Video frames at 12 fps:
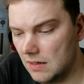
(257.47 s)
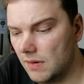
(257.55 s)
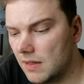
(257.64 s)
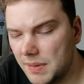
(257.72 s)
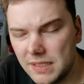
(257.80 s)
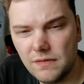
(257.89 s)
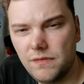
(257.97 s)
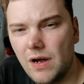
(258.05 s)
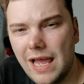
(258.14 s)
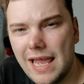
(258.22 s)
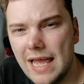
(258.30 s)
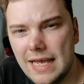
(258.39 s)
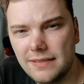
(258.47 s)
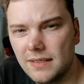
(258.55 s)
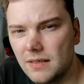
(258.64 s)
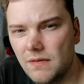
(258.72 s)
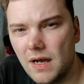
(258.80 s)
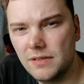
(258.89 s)
Where the Pixel 4a has
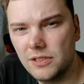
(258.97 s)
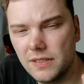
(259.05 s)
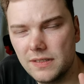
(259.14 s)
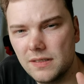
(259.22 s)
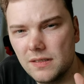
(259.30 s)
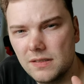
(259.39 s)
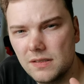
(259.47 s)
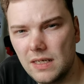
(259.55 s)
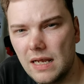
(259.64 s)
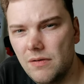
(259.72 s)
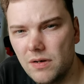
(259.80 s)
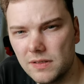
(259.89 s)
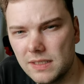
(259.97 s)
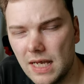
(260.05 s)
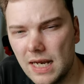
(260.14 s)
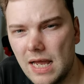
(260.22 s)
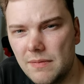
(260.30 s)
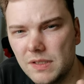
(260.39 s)
an advantage is the stereo
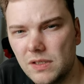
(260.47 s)
setup.